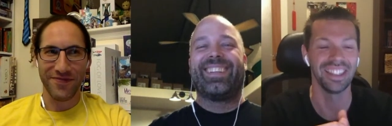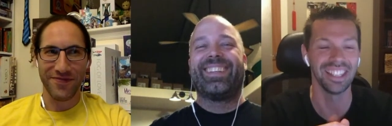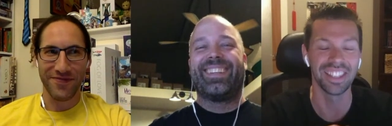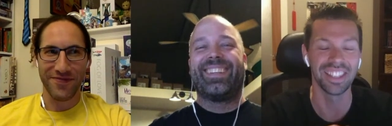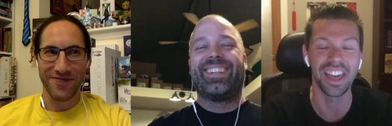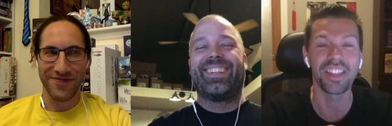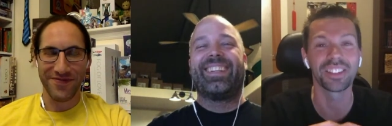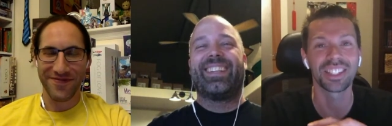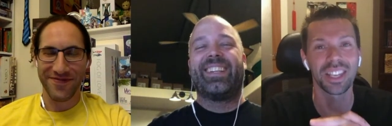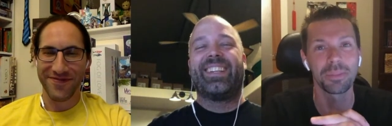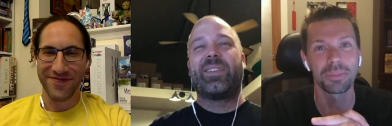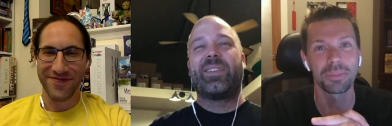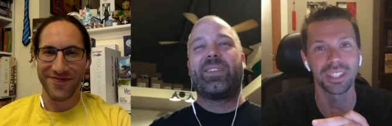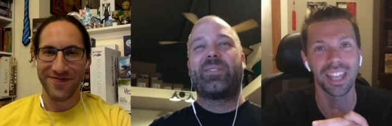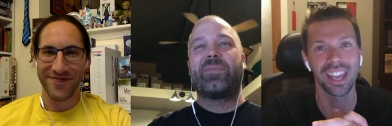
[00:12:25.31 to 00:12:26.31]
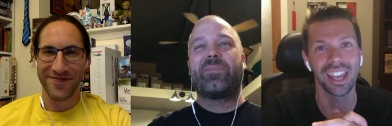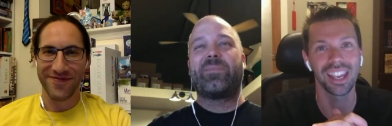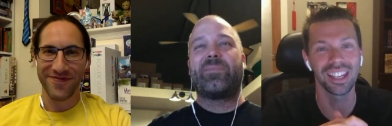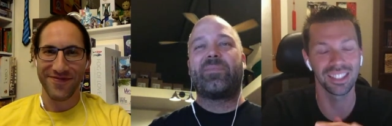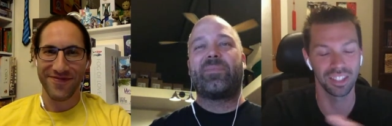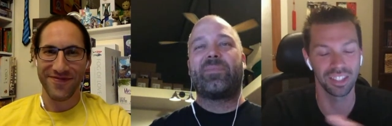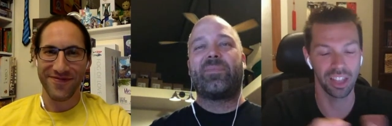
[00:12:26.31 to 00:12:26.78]
Speaker 1: And then the other tip that
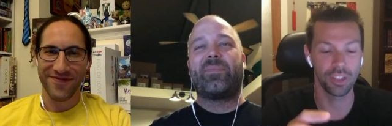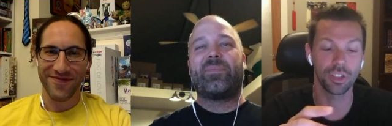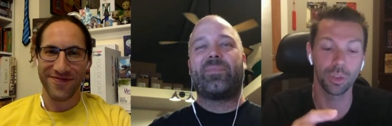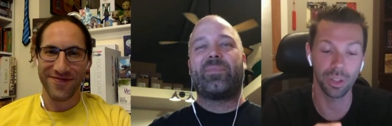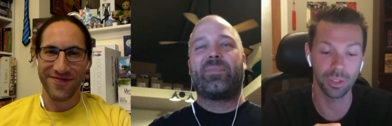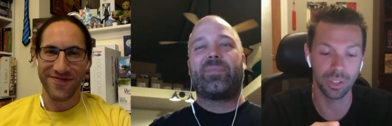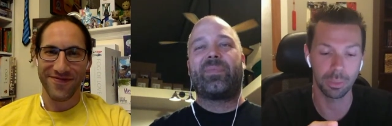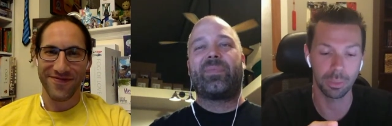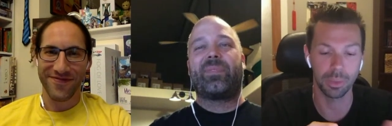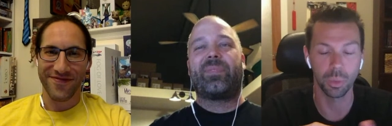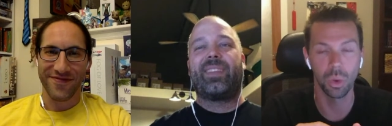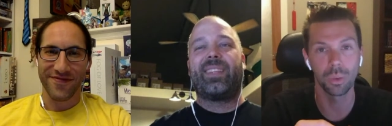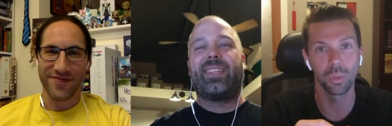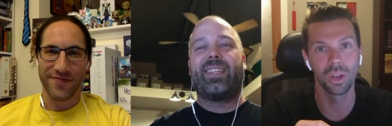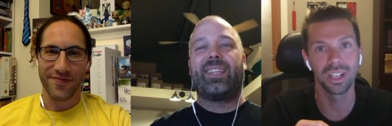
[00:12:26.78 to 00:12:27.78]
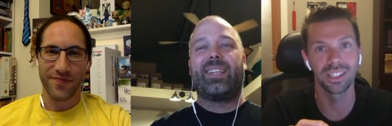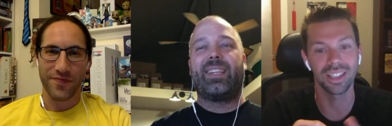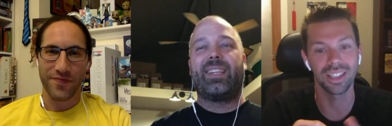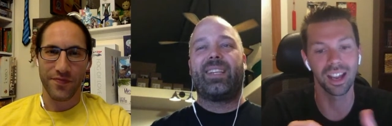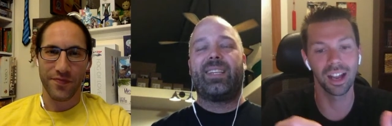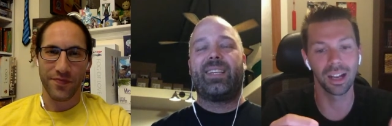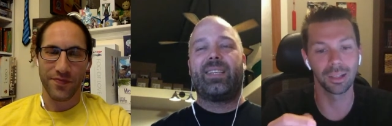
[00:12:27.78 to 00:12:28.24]
they, the two other tips. One
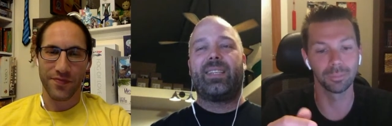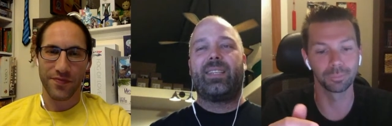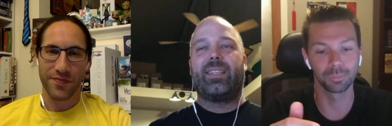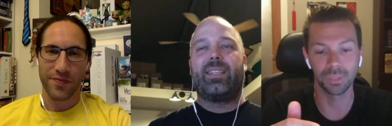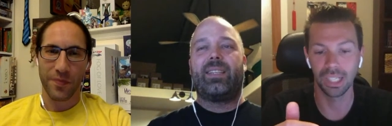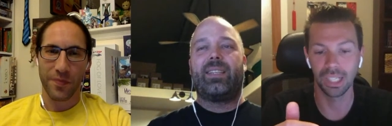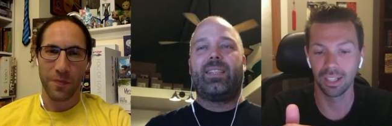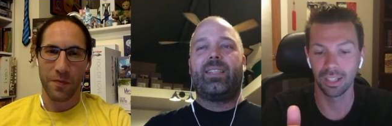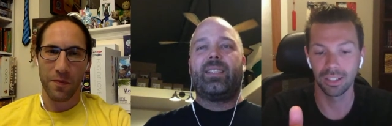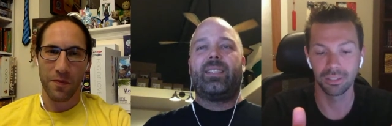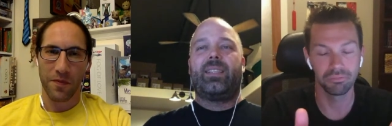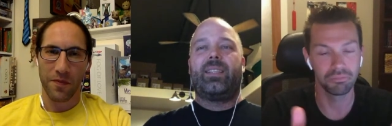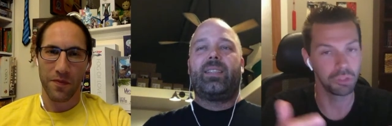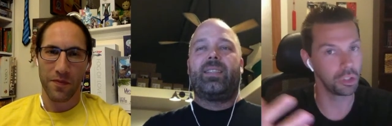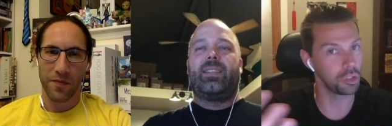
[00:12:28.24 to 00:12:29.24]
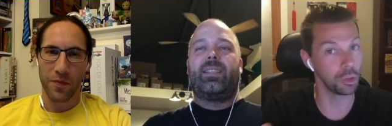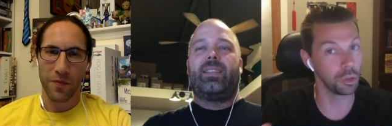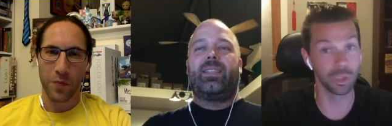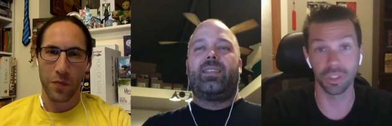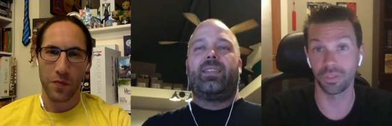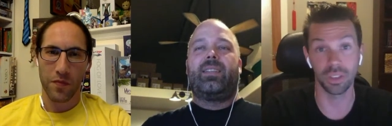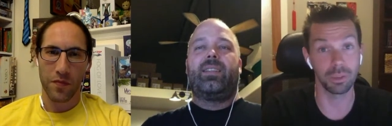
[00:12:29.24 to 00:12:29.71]
was um,
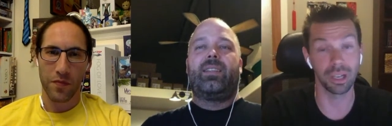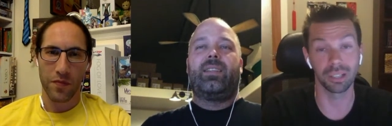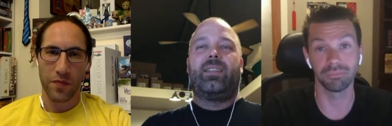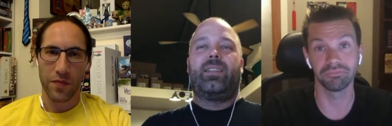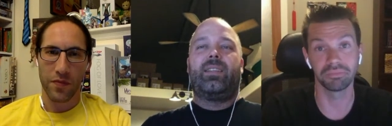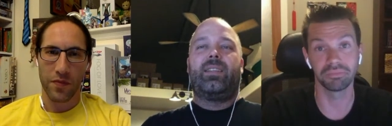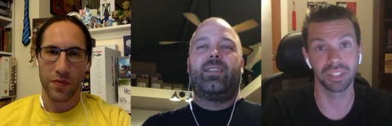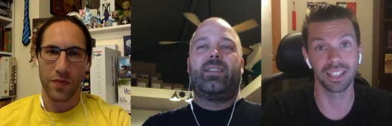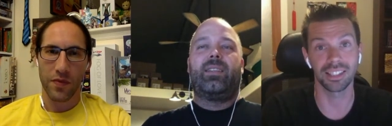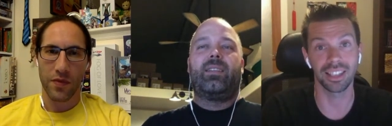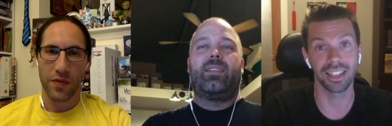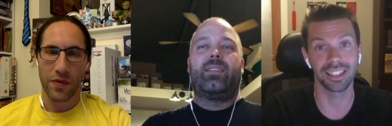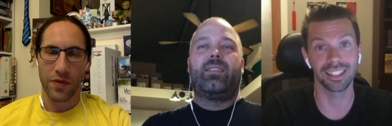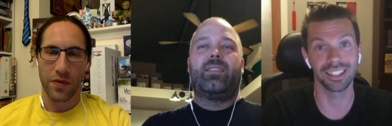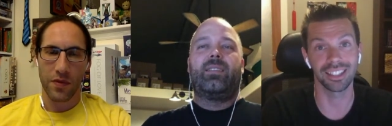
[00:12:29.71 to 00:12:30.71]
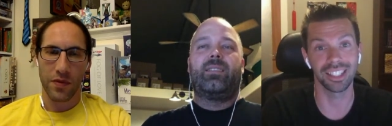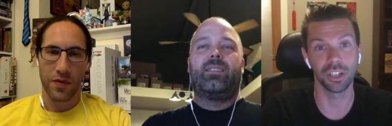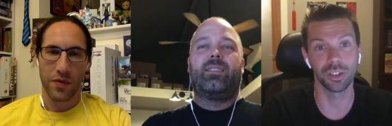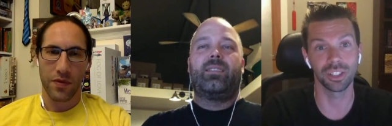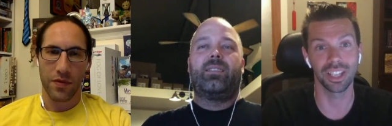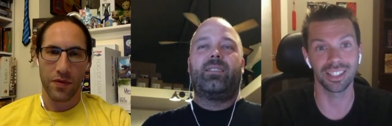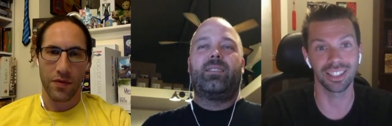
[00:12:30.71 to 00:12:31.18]
use a female. They said, it, you
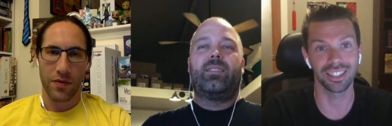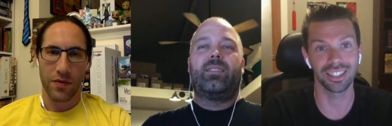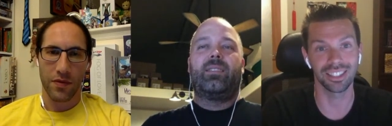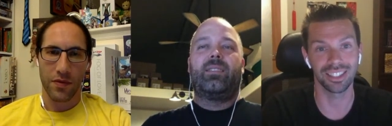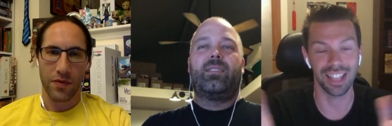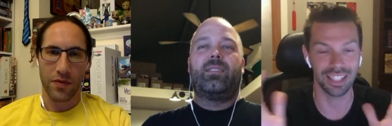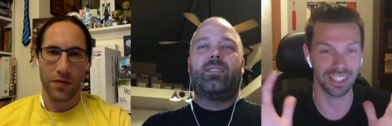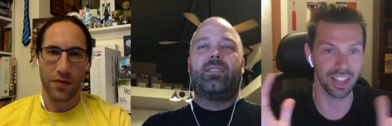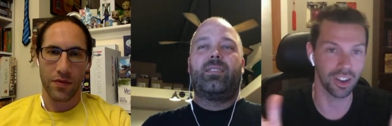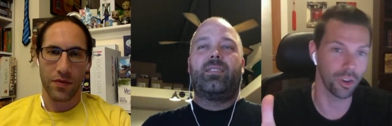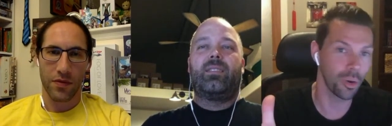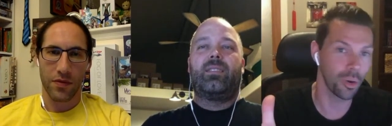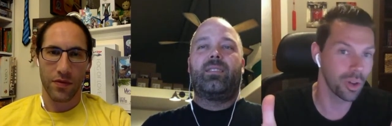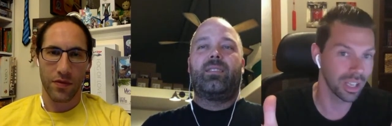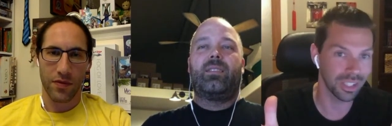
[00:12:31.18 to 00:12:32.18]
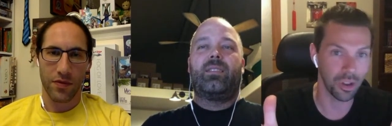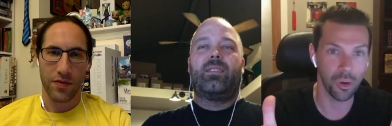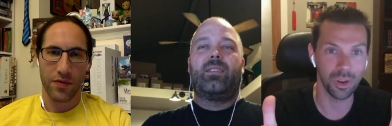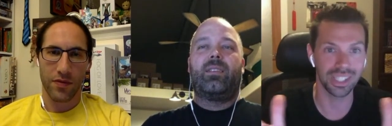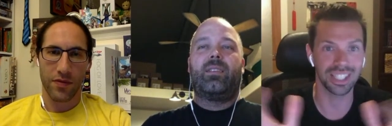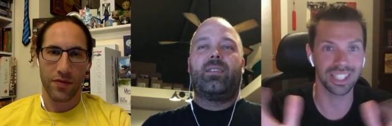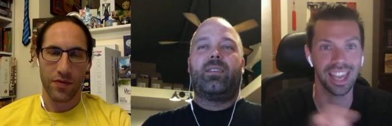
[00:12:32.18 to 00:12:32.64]
know, it doesn't. That's not always
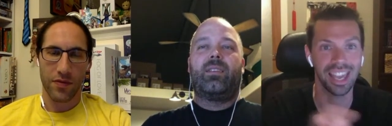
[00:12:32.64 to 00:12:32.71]
always